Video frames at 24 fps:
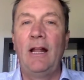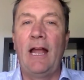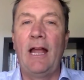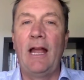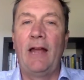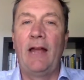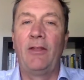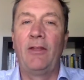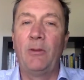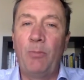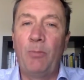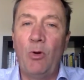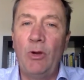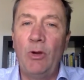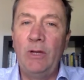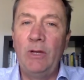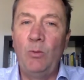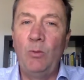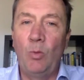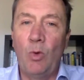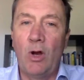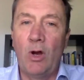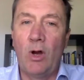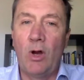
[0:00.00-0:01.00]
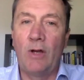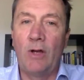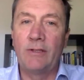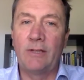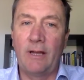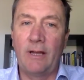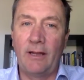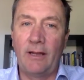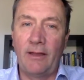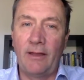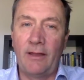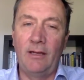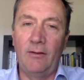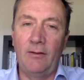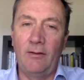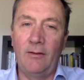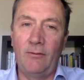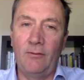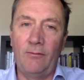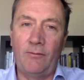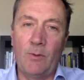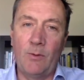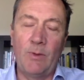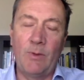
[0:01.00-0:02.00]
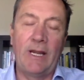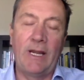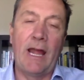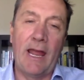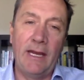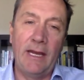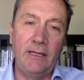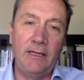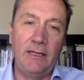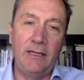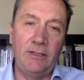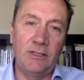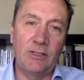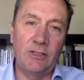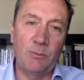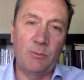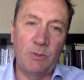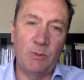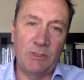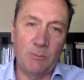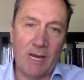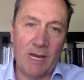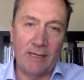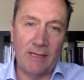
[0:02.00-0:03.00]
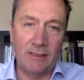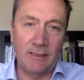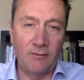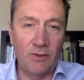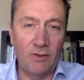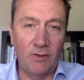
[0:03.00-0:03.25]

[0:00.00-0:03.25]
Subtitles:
And the point was, and I think from an agent's perspective,